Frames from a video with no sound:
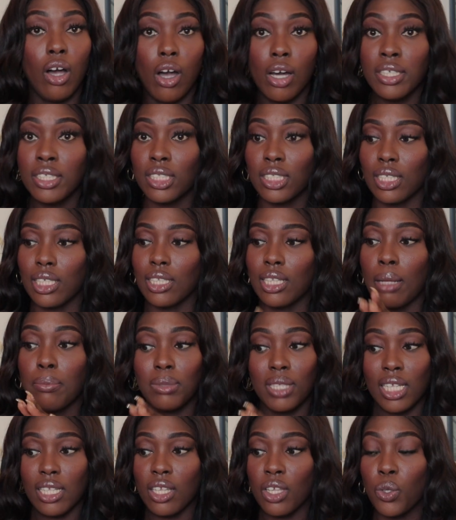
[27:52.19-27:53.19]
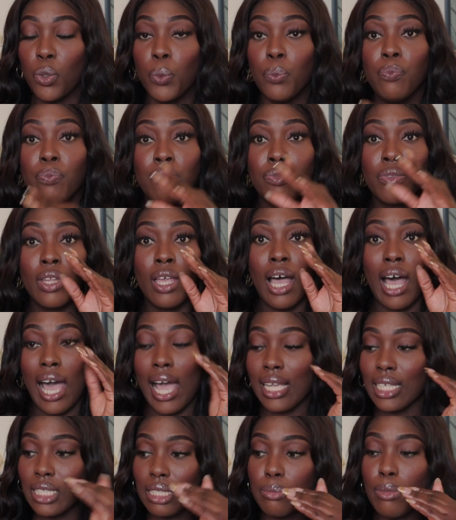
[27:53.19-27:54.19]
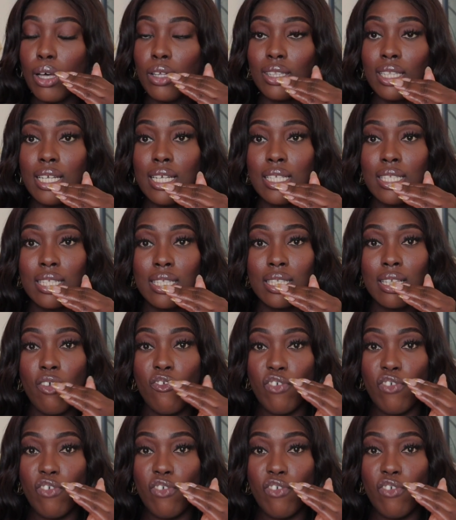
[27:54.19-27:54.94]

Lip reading: Honestly, I'm telling you, I smelled this